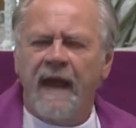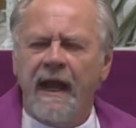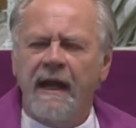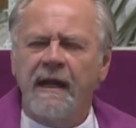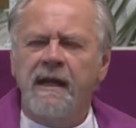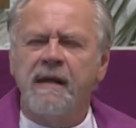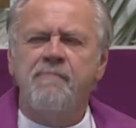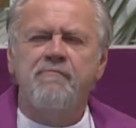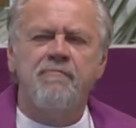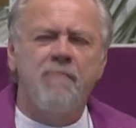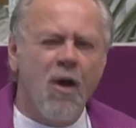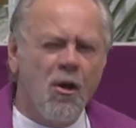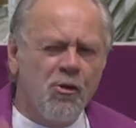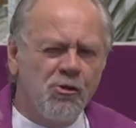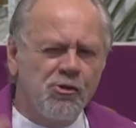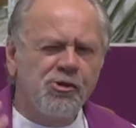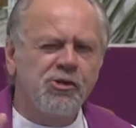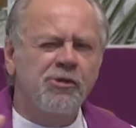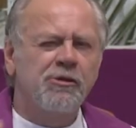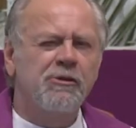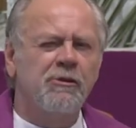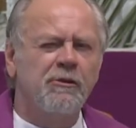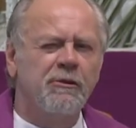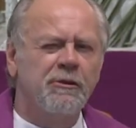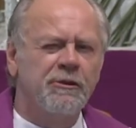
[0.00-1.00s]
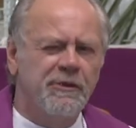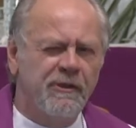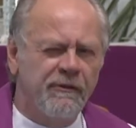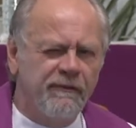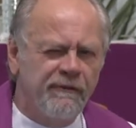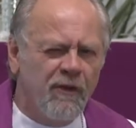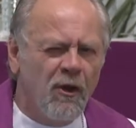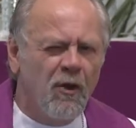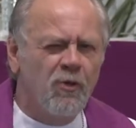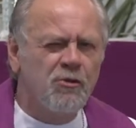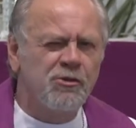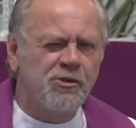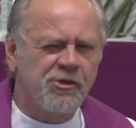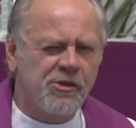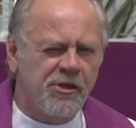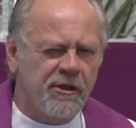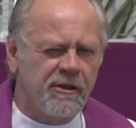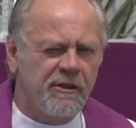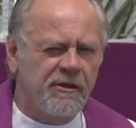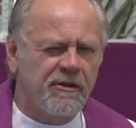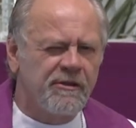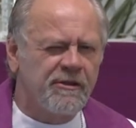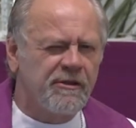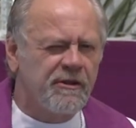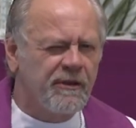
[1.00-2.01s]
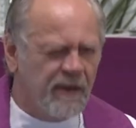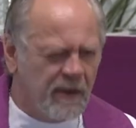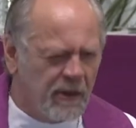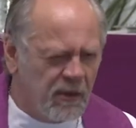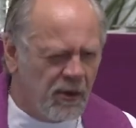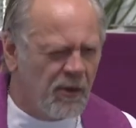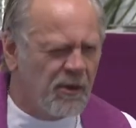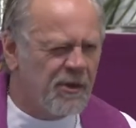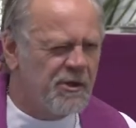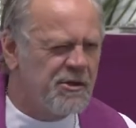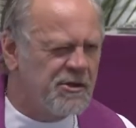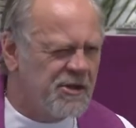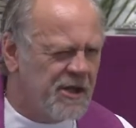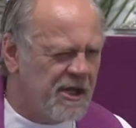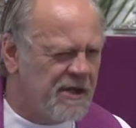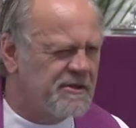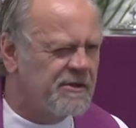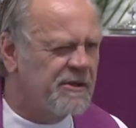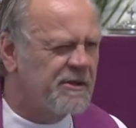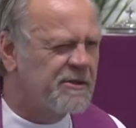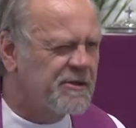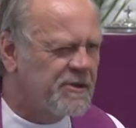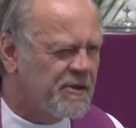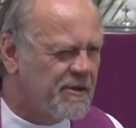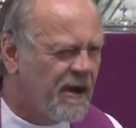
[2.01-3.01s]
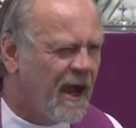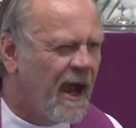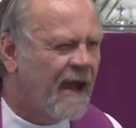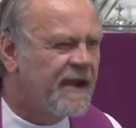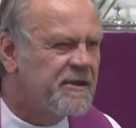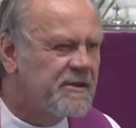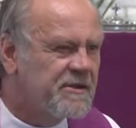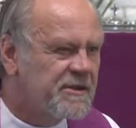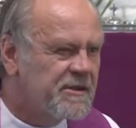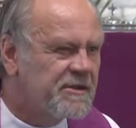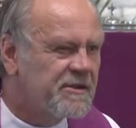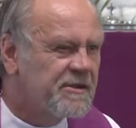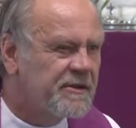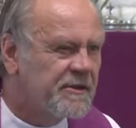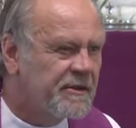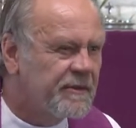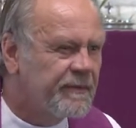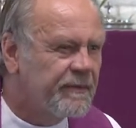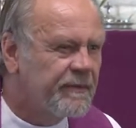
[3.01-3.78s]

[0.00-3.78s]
an emotional devotion to the Lord Jesus Christ.